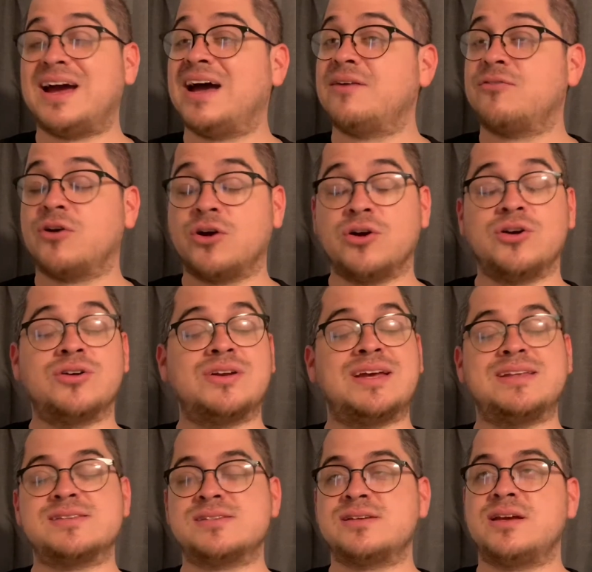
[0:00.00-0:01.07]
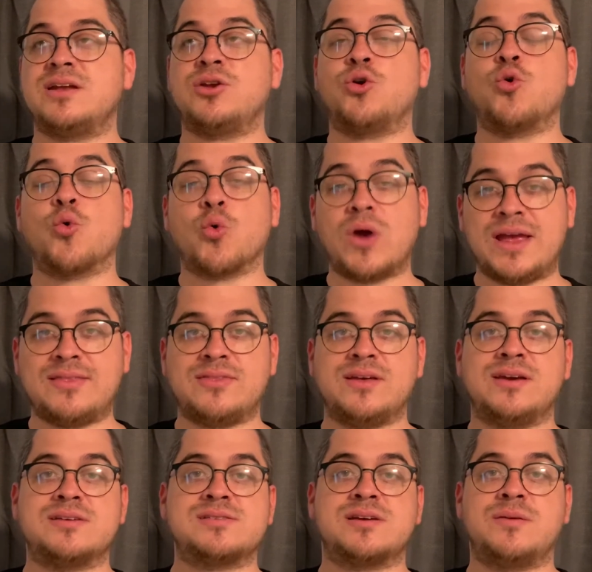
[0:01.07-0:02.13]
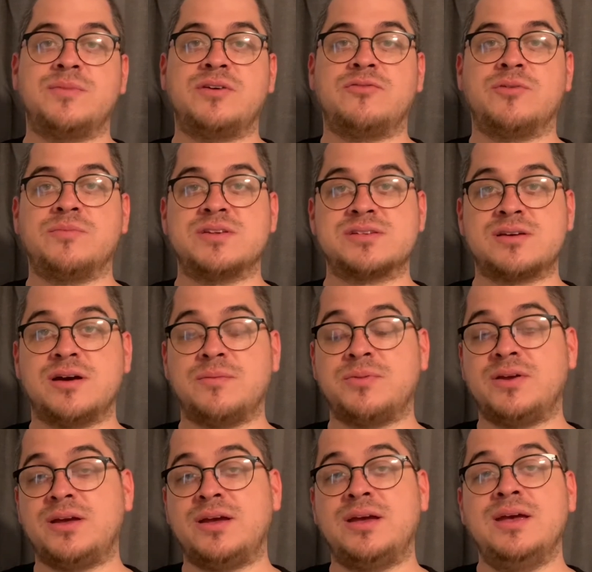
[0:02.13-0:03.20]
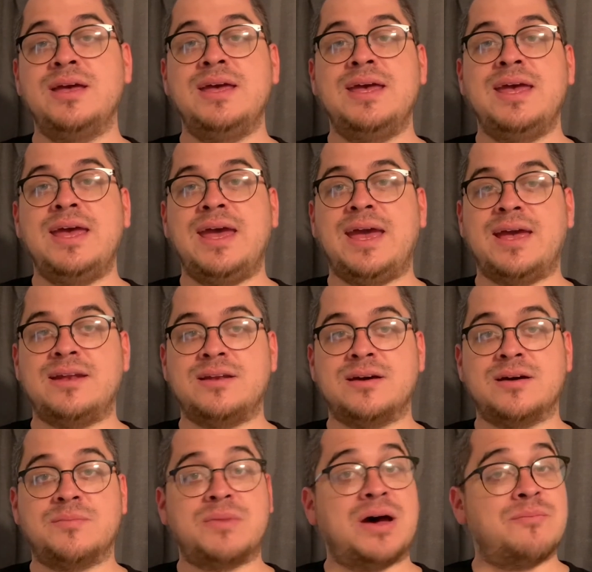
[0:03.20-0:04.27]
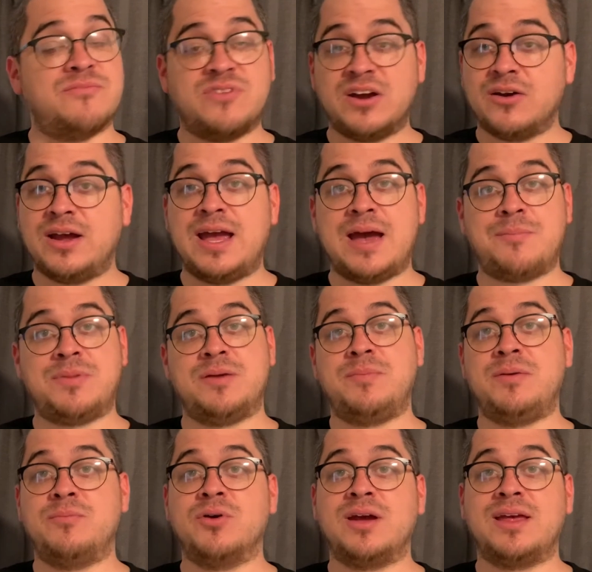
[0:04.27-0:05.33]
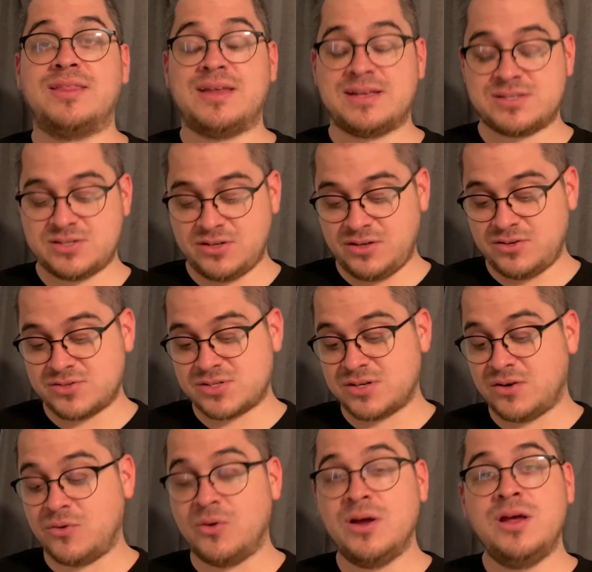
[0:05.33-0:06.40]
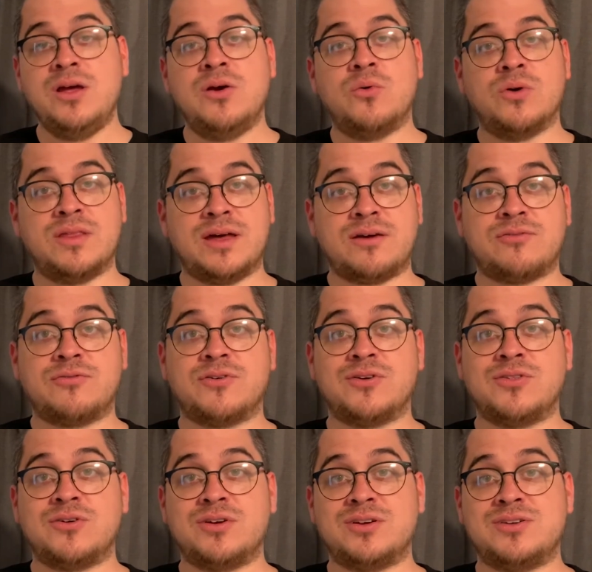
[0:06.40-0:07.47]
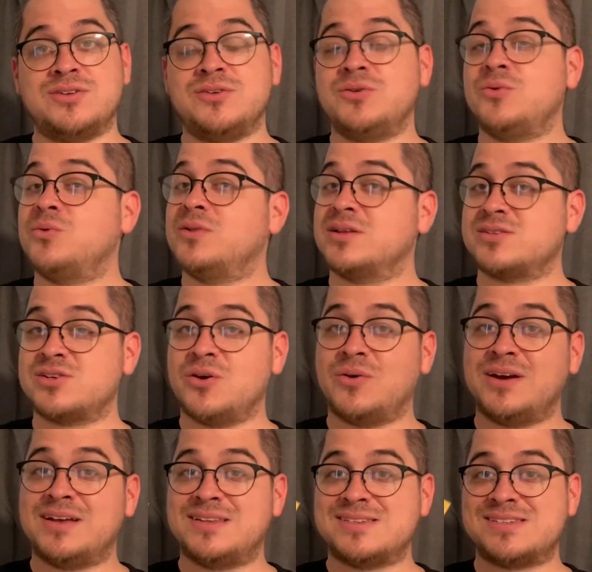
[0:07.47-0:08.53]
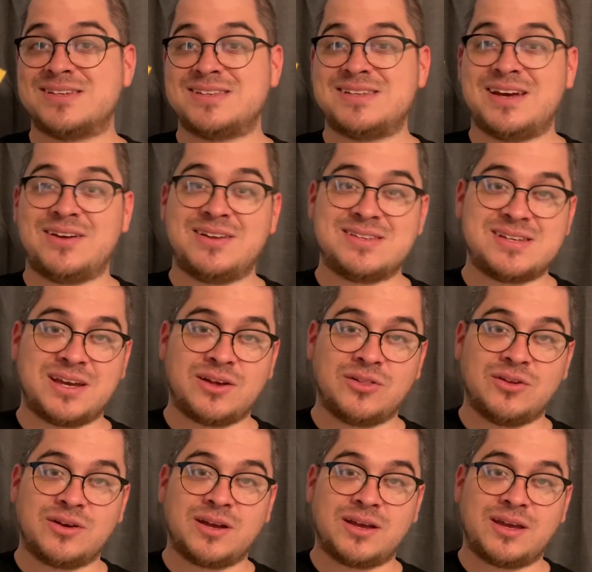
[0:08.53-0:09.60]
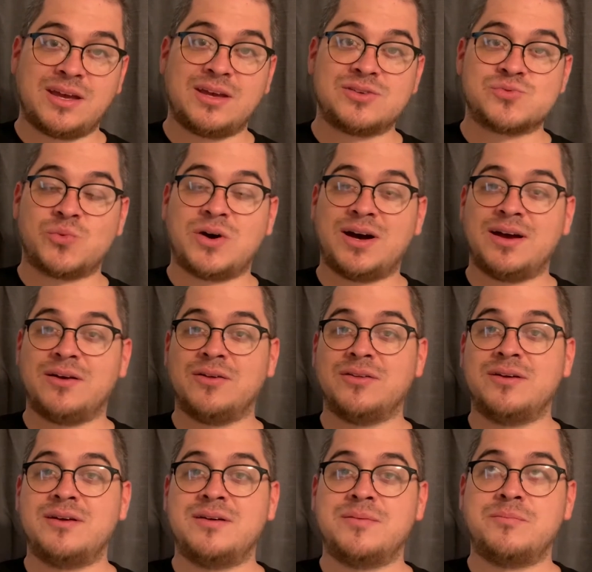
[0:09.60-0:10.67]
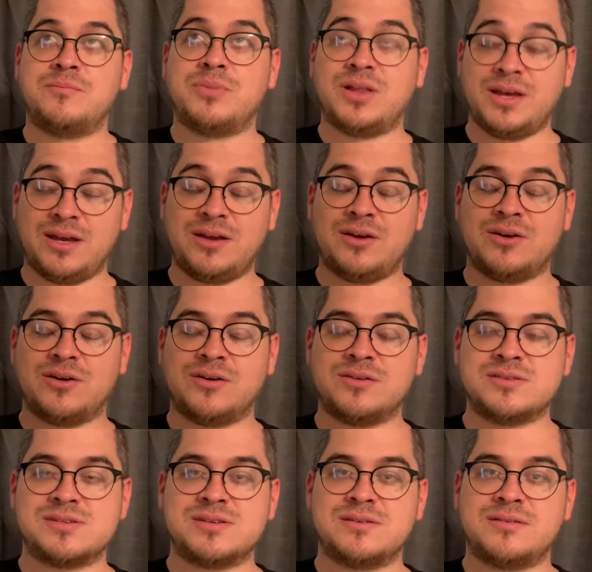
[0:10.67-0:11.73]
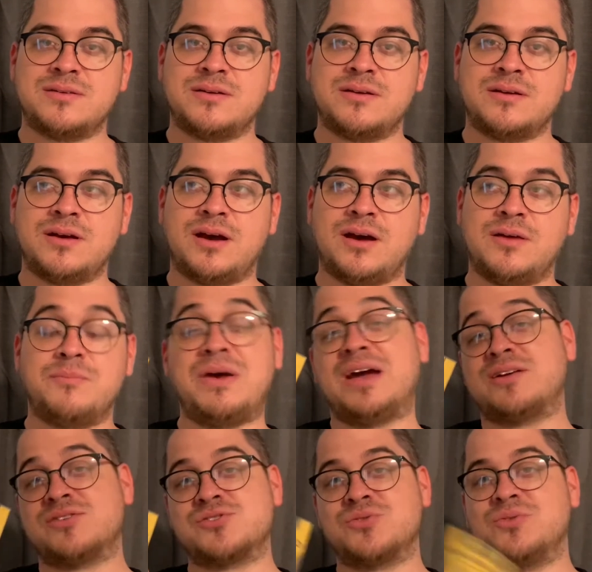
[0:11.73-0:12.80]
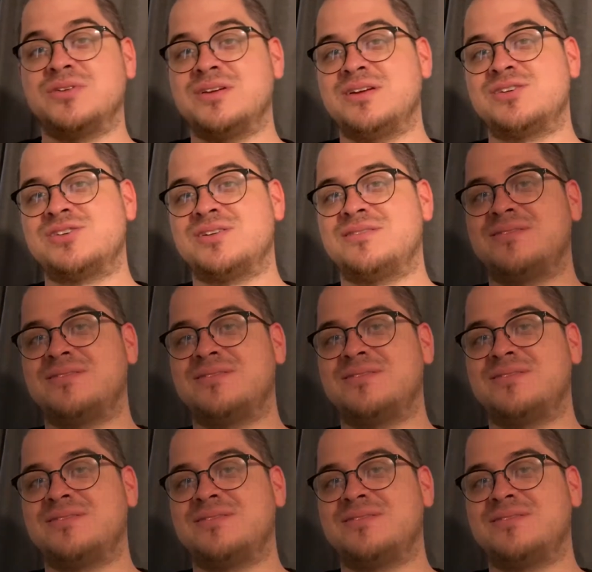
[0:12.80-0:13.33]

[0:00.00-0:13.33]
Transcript: I've heard and seen great things coming from this company, and um, I'm very happy to be bringing that to you. So without further ado, let's go ahead and sit down and take a look at King's Wild playing cards, uh, back to school edition.